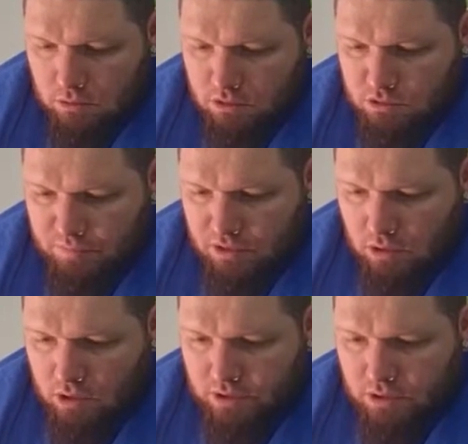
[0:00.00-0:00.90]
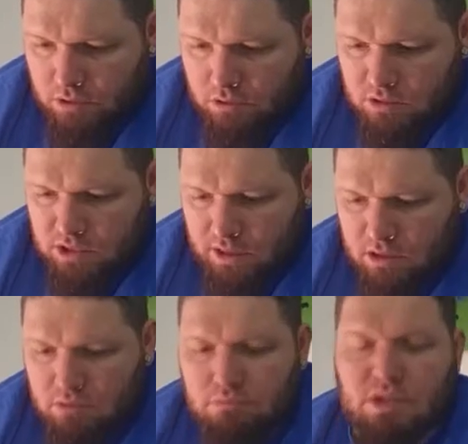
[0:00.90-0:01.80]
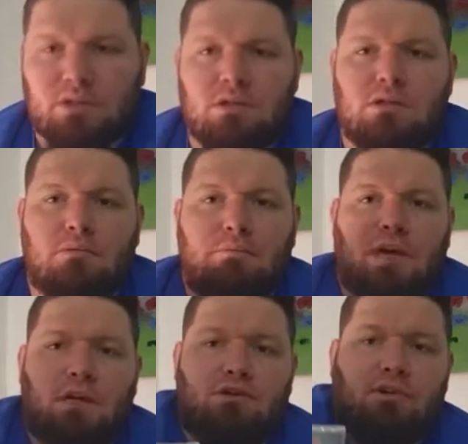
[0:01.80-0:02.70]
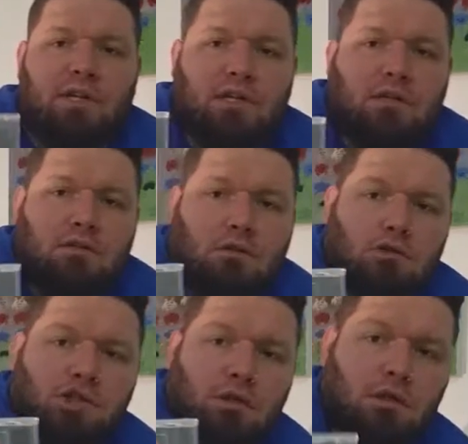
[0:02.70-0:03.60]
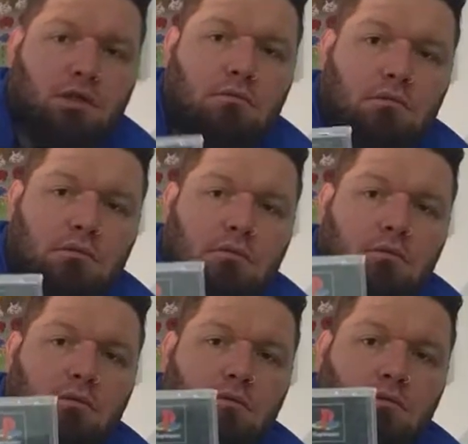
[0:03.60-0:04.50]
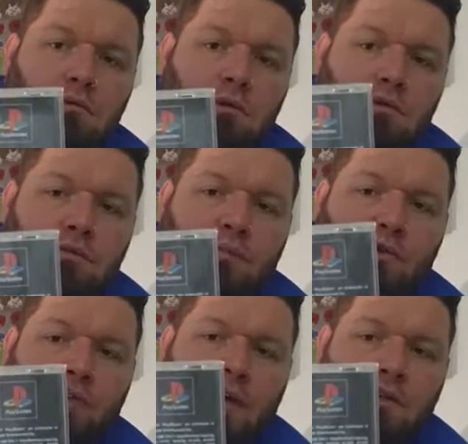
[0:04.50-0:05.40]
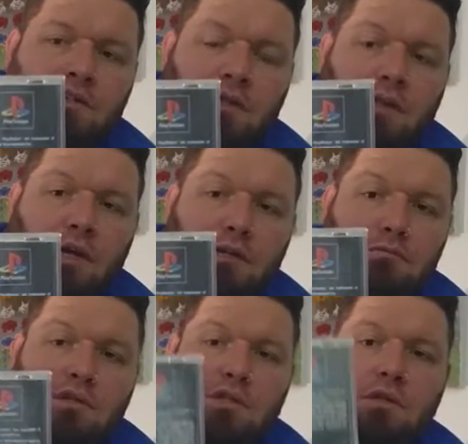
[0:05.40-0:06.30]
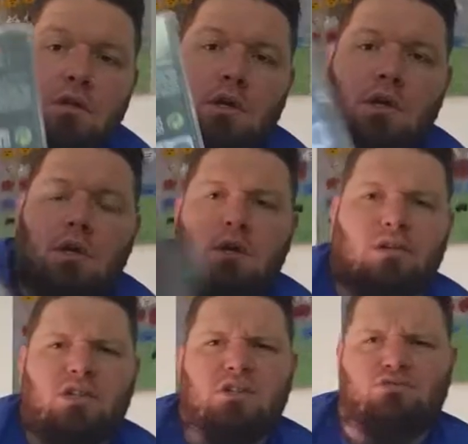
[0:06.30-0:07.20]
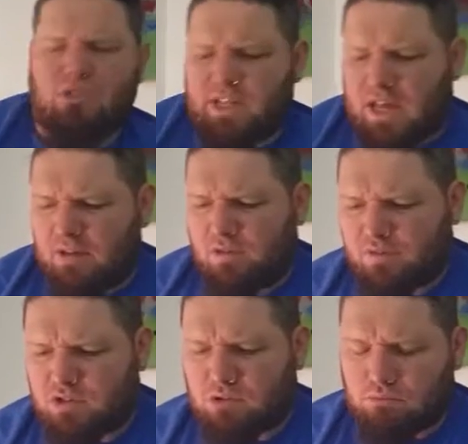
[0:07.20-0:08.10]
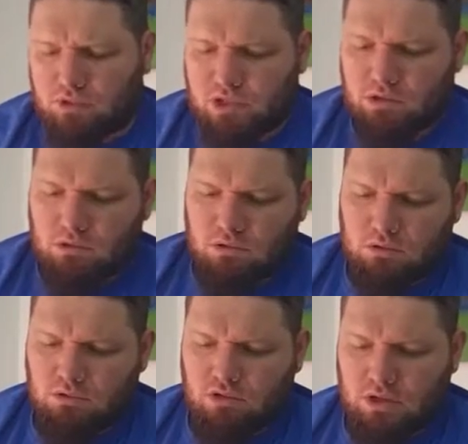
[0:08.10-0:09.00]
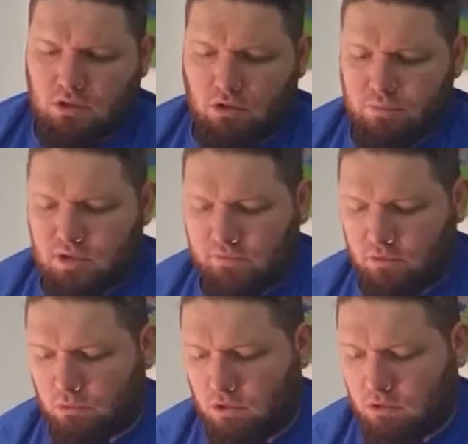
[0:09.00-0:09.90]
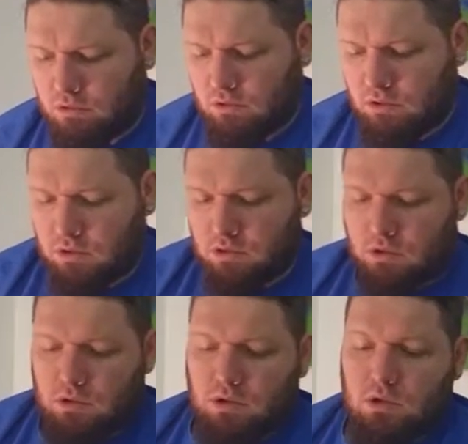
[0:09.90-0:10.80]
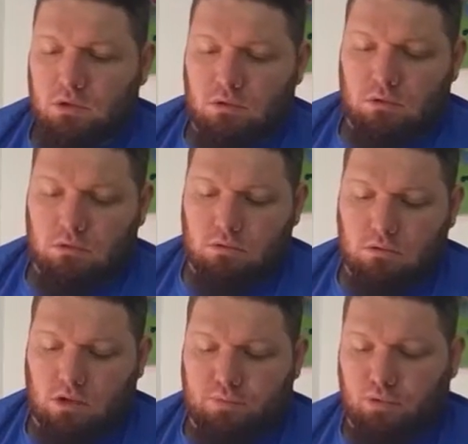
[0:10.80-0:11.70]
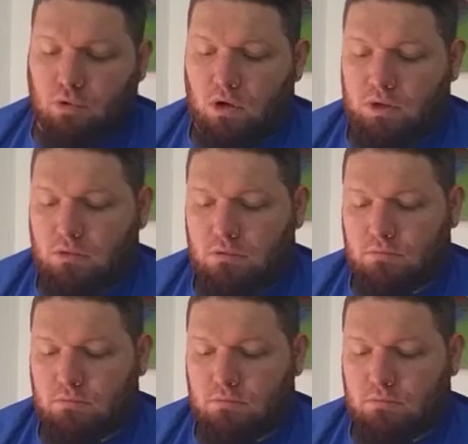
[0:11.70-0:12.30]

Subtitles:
Looks a bit like Tekken meets Ballerina Toshinden. Both excellent games. This is really heavy for some reason. I'll crack it open a little bit wide. That'll be why.